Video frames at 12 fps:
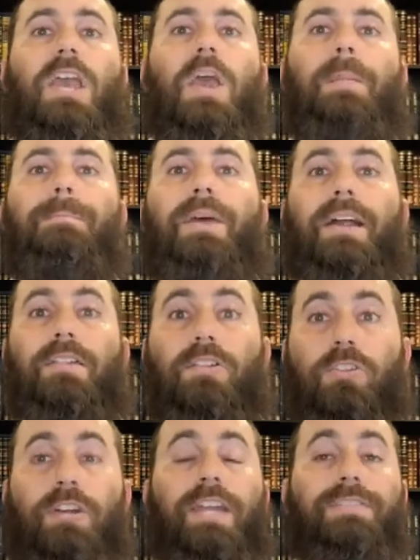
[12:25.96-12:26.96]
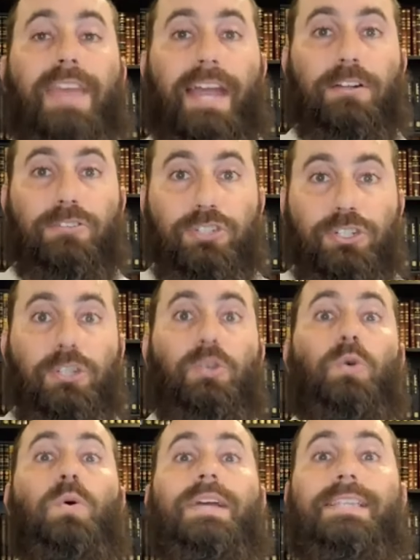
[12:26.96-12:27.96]
but look at that Jew
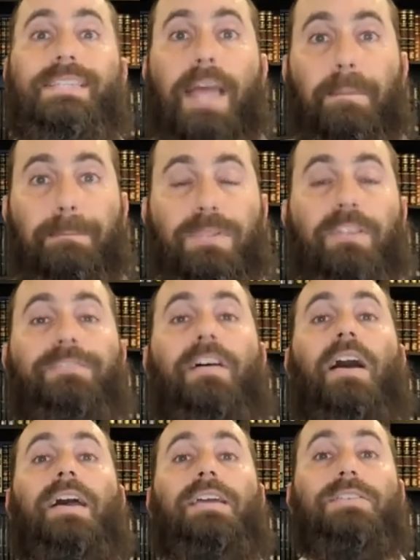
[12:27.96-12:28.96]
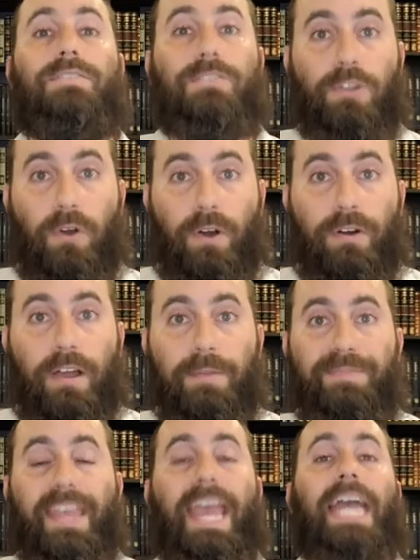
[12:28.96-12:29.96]
who exemplifies
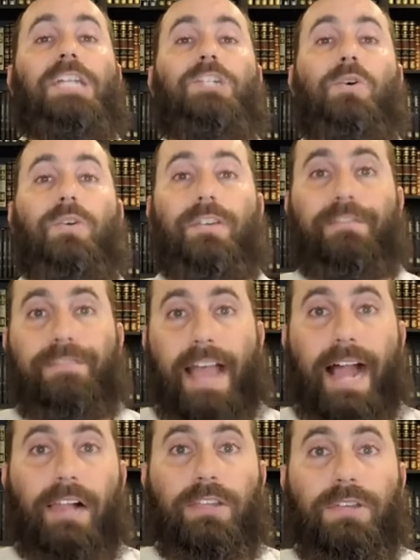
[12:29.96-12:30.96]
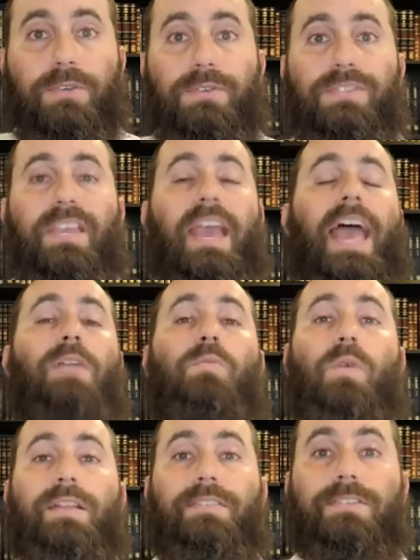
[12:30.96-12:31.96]
Torah and Torah values and
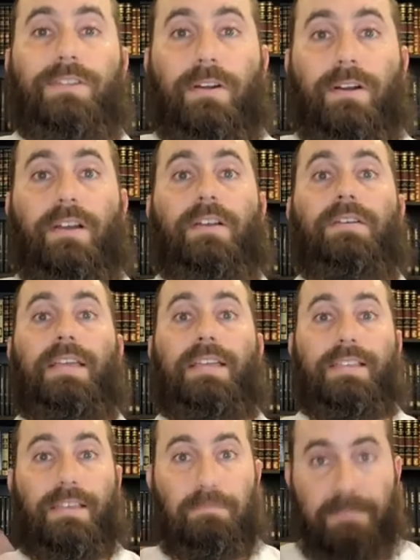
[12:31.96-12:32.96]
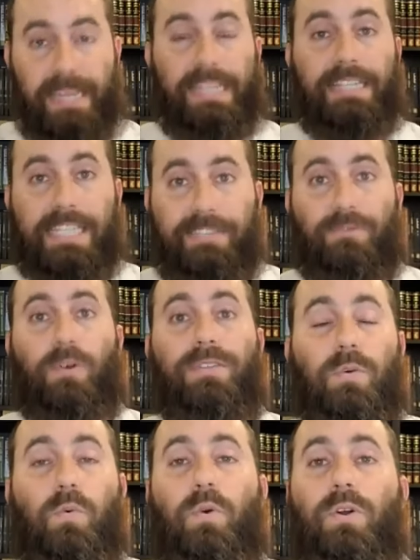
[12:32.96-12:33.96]
what the Torah means for
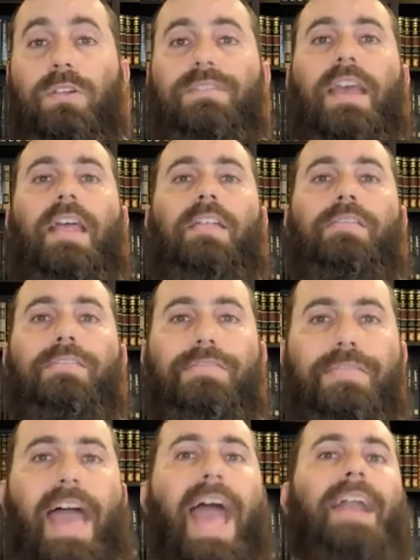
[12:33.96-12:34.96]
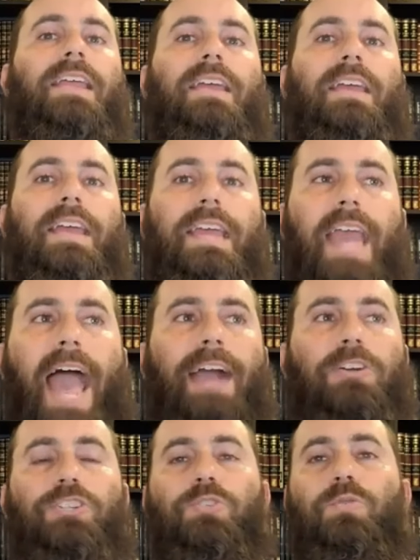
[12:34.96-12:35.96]
the world. That
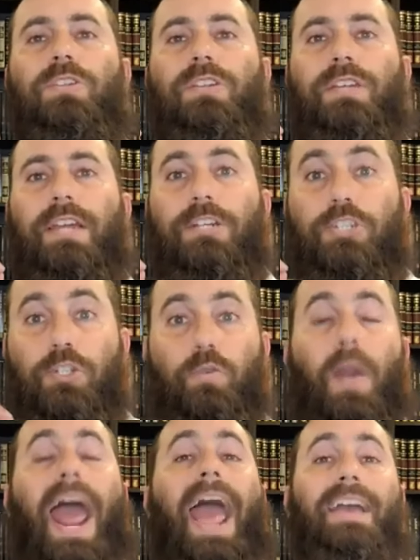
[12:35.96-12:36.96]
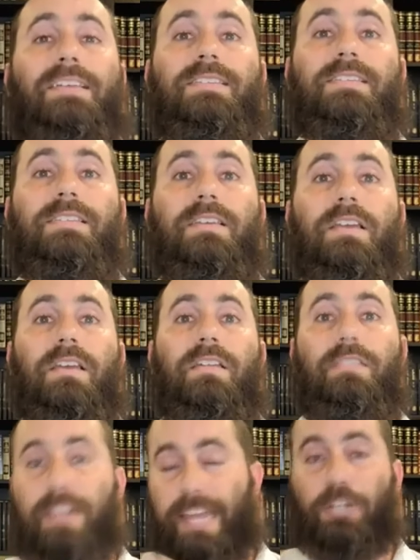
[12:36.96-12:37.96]
actually attracts
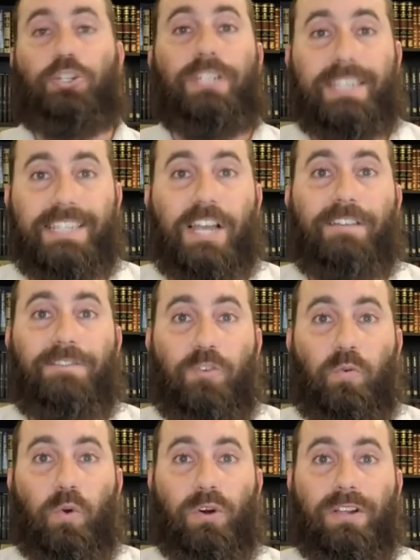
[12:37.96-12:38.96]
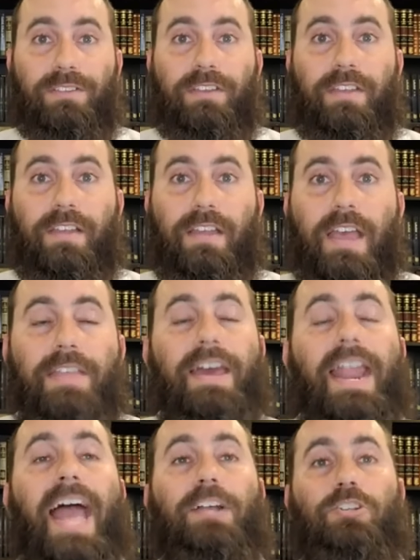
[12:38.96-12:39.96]
the nations of the world.
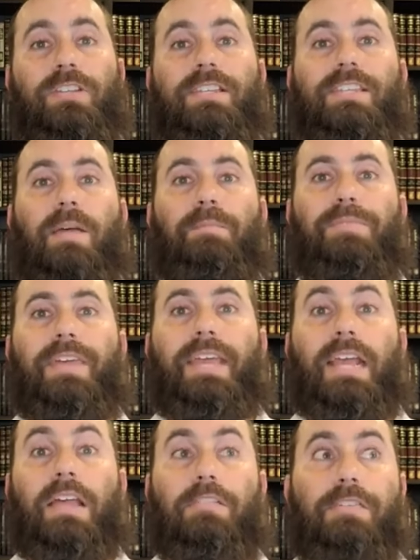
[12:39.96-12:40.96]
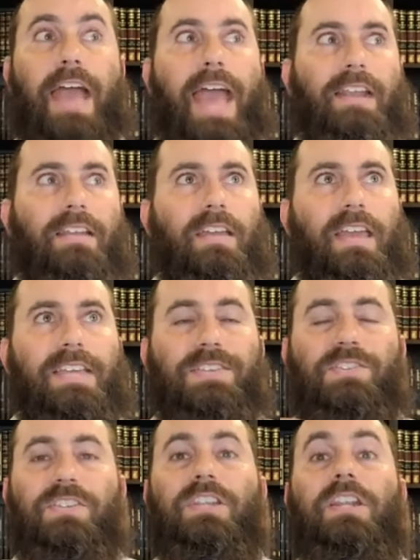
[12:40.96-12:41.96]
That actually is something that is
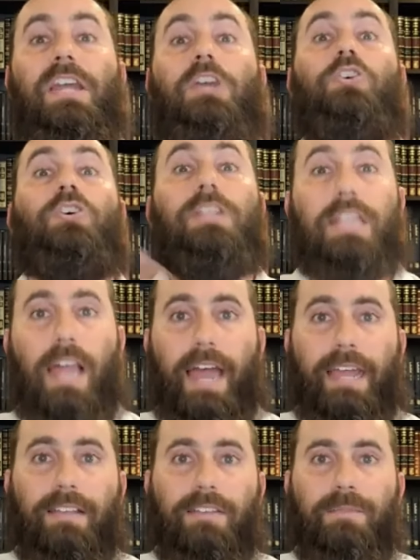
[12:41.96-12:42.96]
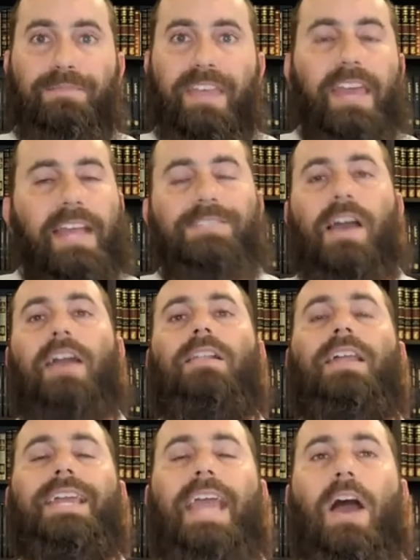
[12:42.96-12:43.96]
seen in a good light. It's kind of
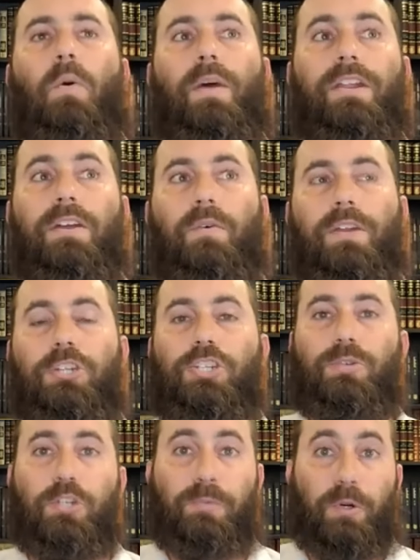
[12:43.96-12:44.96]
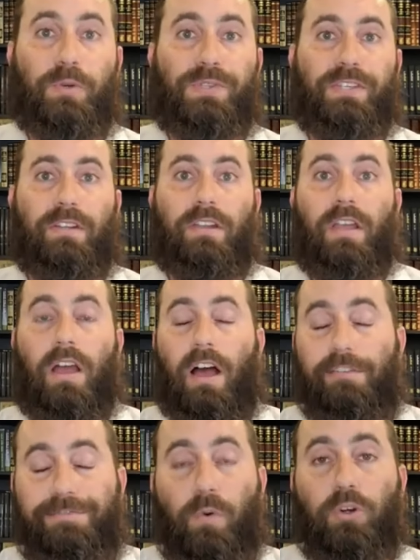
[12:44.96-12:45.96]
like how when a, when a Jewish person,
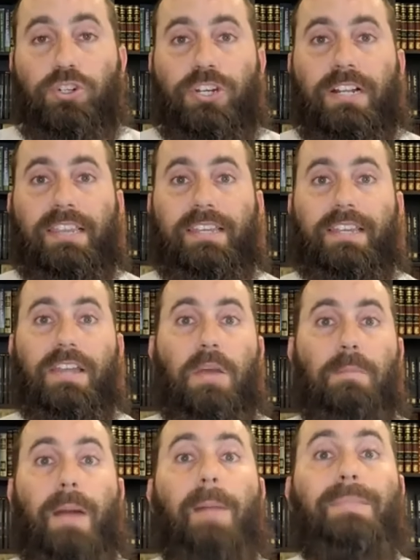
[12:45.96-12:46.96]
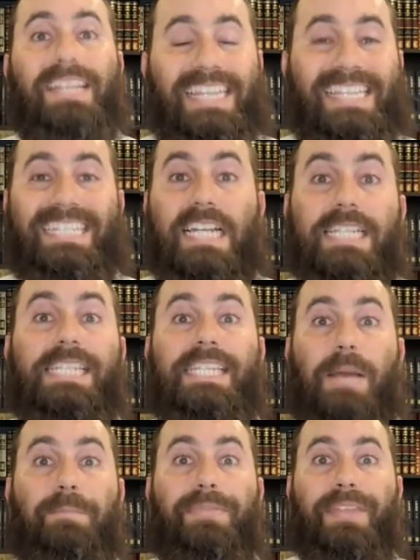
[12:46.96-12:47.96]
unfortunately, publicly does
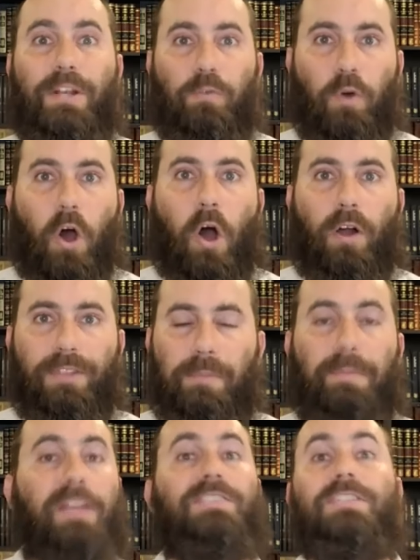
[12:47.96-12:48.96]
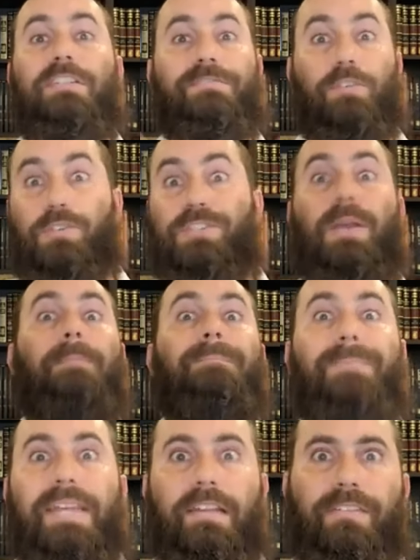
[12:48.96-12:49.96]
something wrong, they're busted for
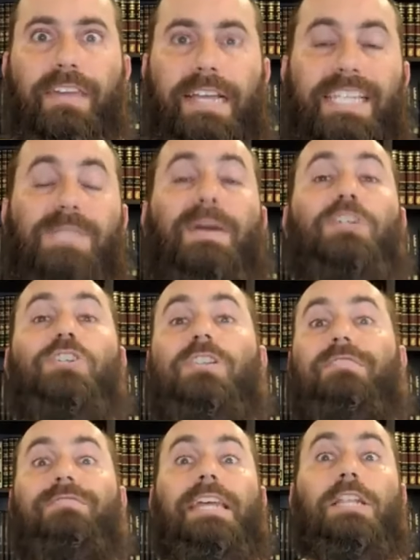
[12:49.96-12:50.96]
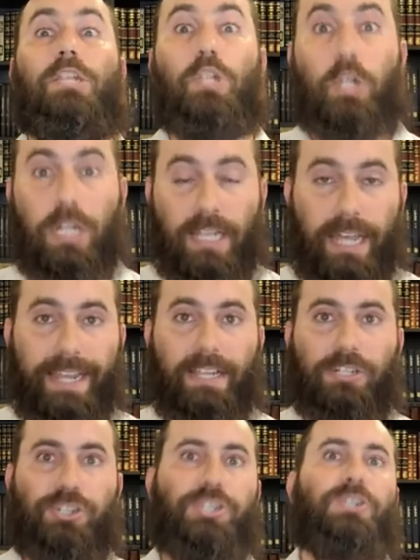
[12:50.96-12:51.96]
some big thing, especially if they look like
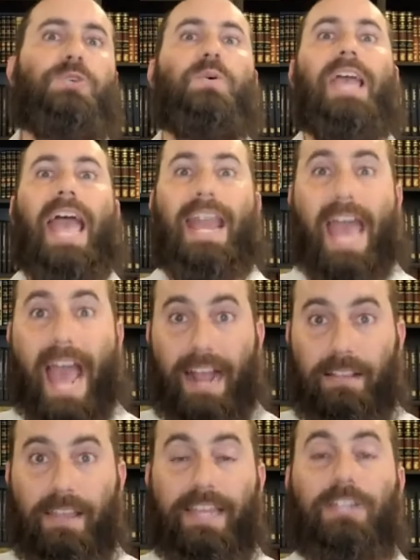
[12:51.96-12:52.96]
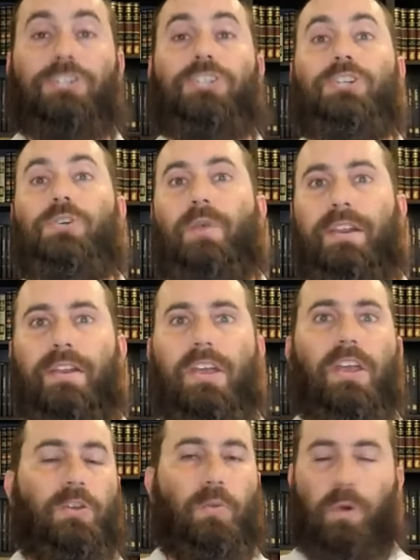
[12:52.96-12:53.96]
a Jew and act like a Jew and
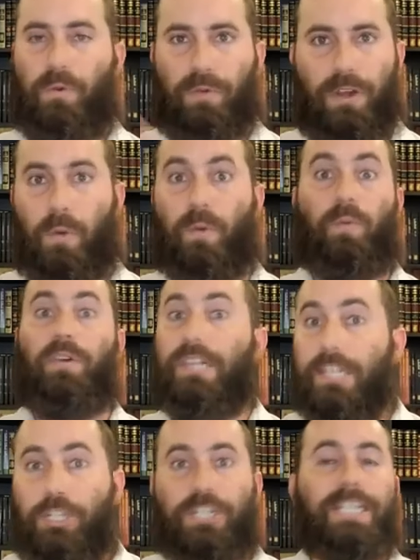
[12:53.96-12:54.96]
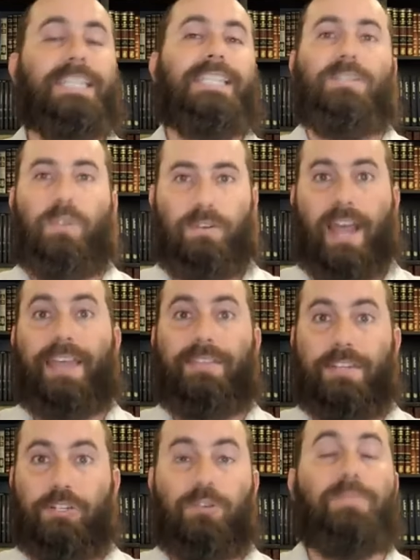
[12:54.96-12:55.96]
you were, you know, were religious or had
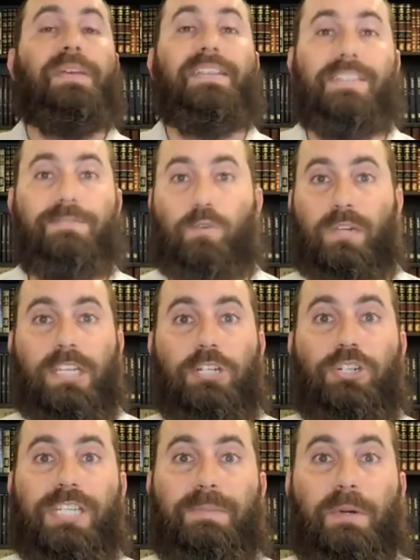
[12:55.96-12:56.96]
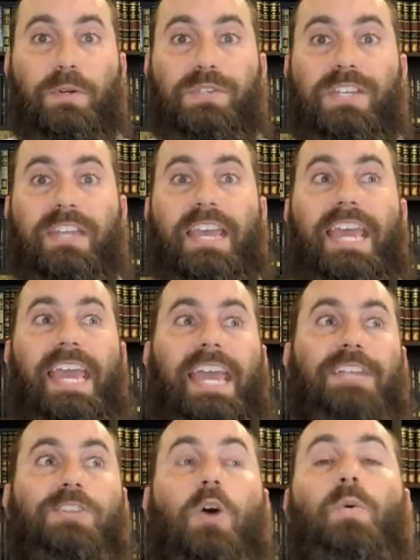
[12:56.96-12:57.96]
the trimmings of a religious person,
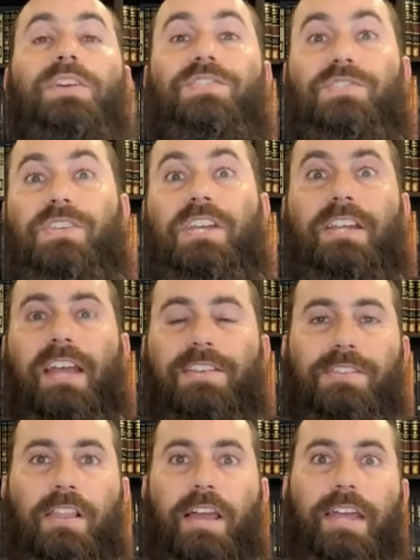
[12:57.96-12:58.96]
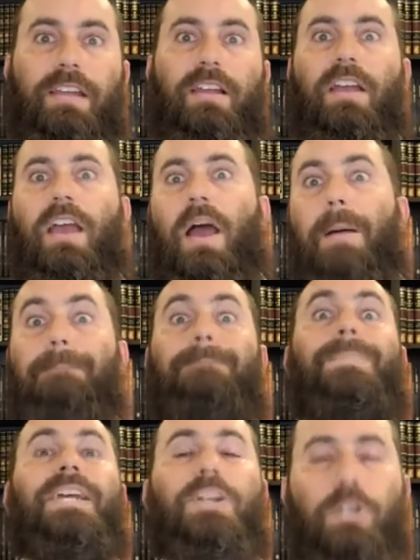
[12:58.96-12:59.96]
it's always seen as like a bigger